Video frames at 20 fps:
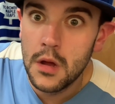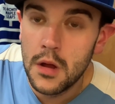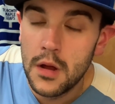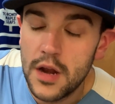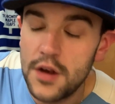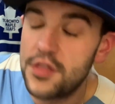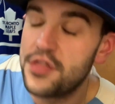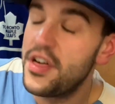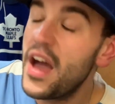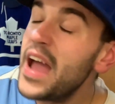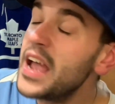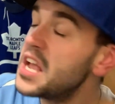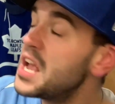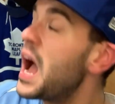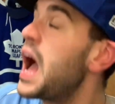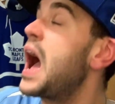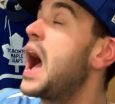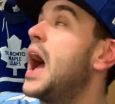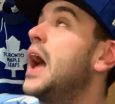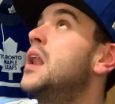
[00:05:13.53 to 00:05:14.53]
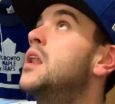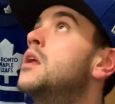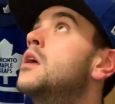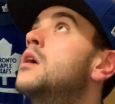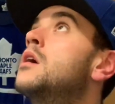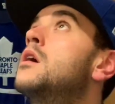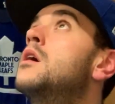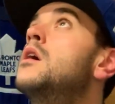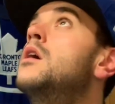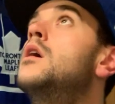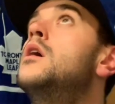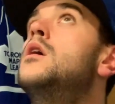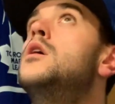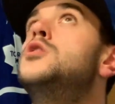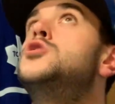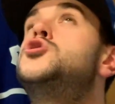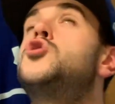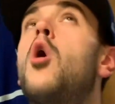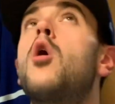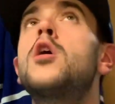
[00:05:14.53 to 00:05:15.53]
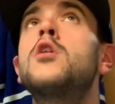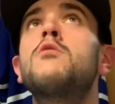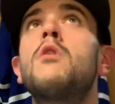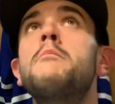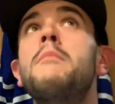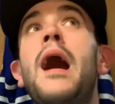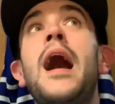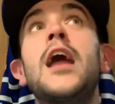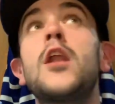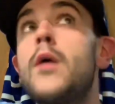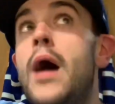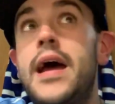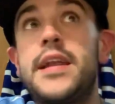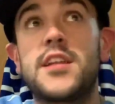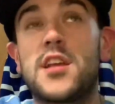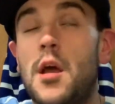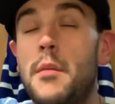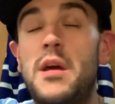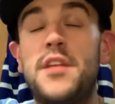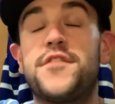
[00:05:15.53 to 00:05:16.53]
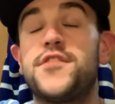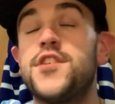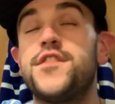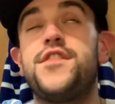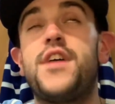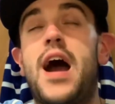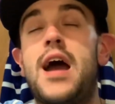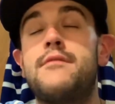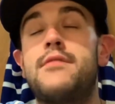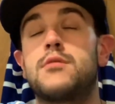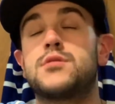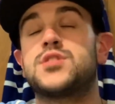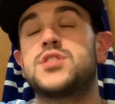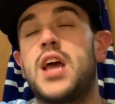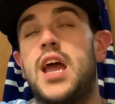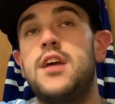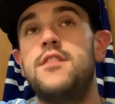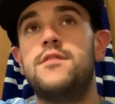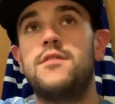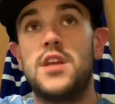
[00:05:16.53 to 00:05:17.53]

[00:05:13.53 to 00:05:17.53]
And thank God, Jordan Romano had to come in for the 5-out save.